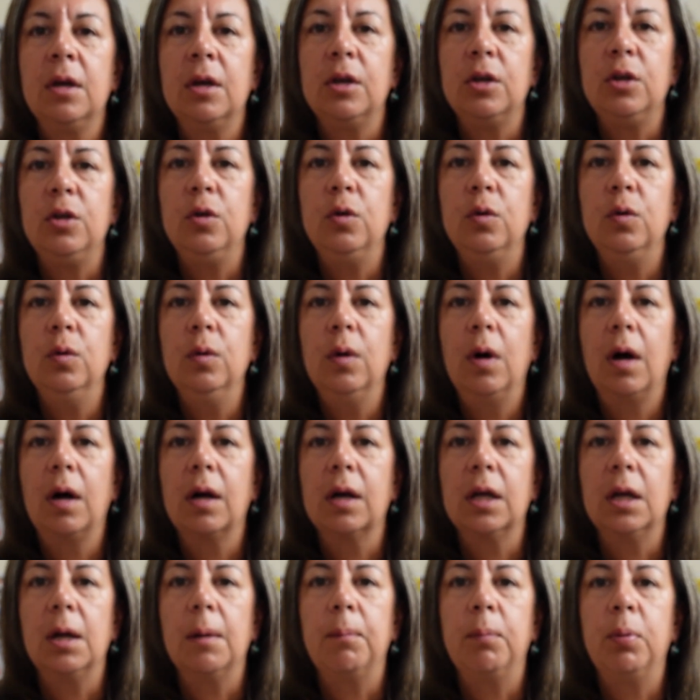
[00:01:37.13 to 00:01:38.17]
You are
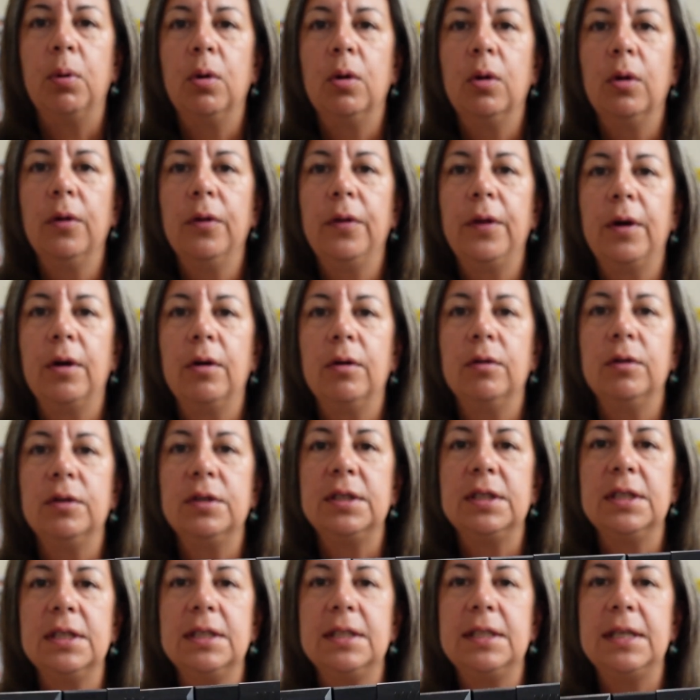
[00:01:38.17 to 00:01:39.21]
going to pull
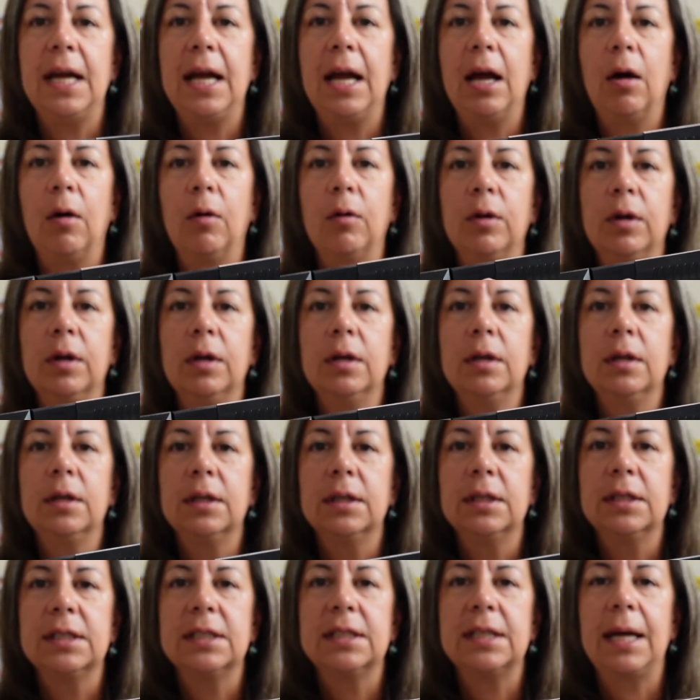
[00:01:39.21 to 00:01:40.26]
those down
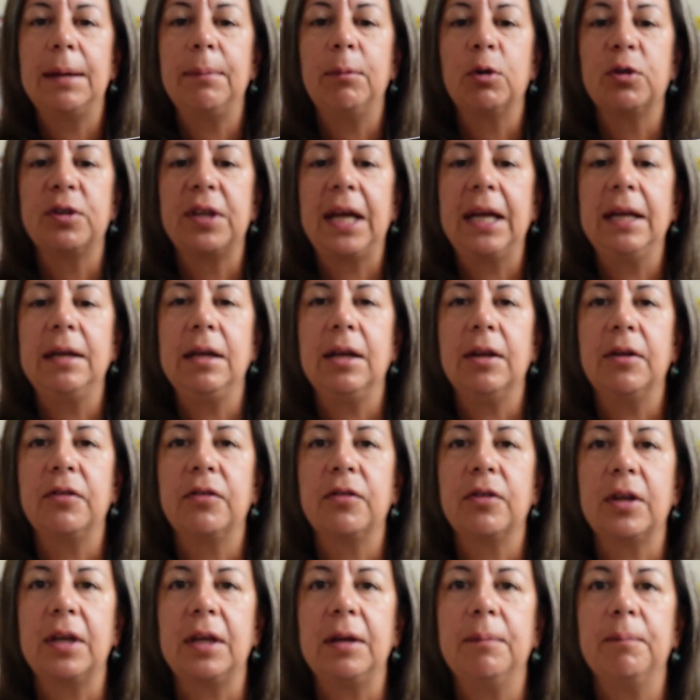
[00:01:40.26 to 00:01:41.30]

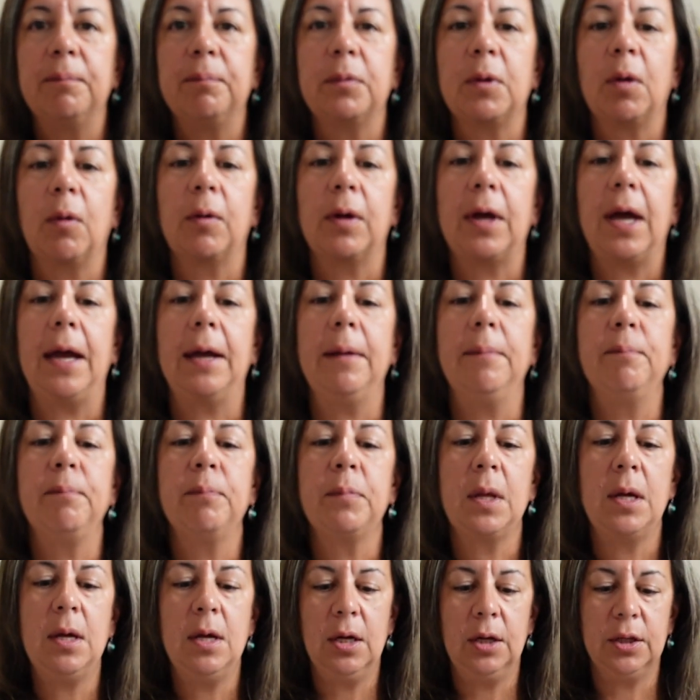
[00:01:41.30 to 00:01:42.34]
simultaneously, okay?
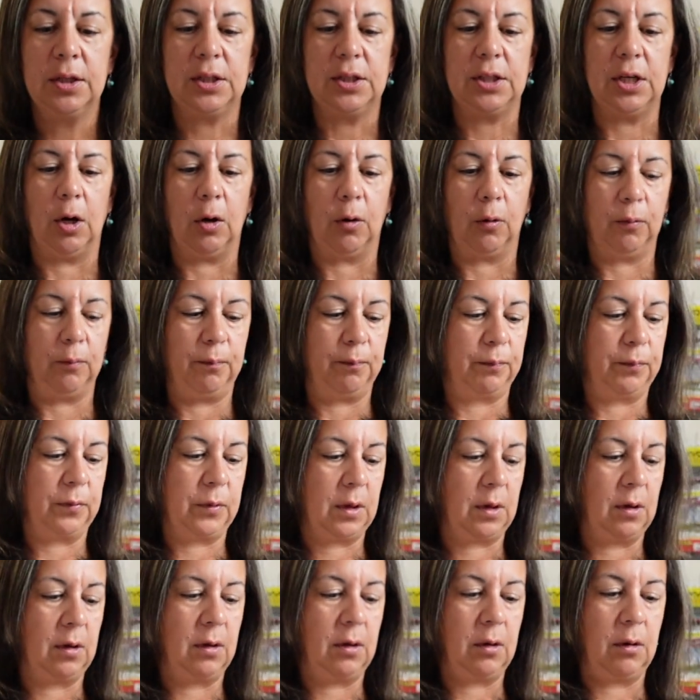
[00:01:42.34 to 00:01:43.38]
So,
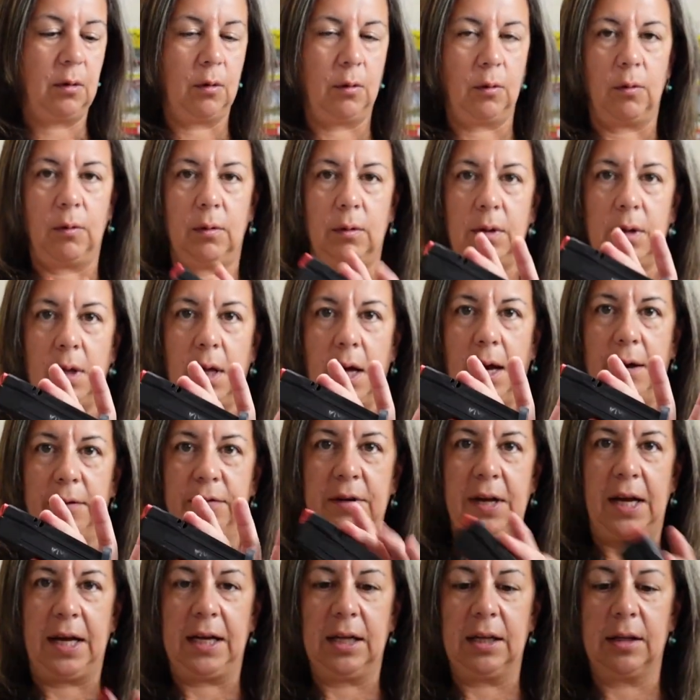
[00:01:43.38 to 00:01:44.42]
I've
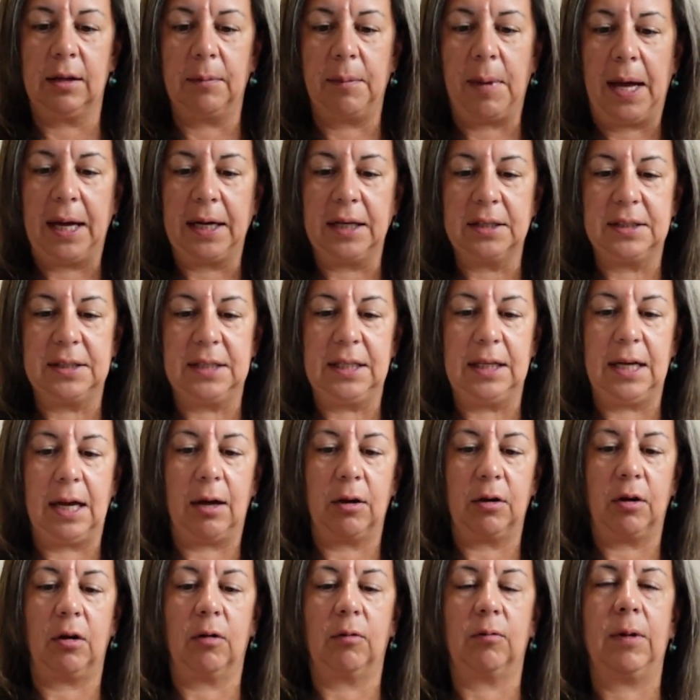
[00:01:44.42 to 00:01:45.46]
taken the magazine
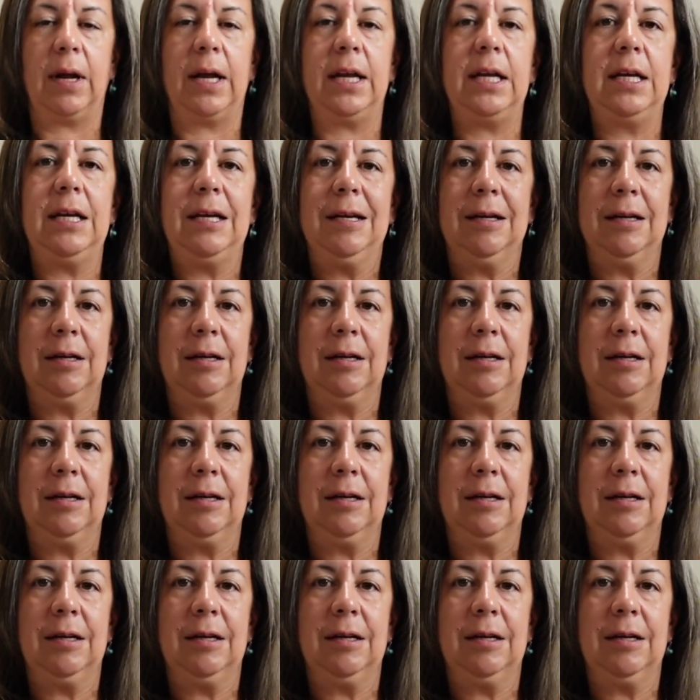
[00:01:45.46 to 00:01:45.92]
out already.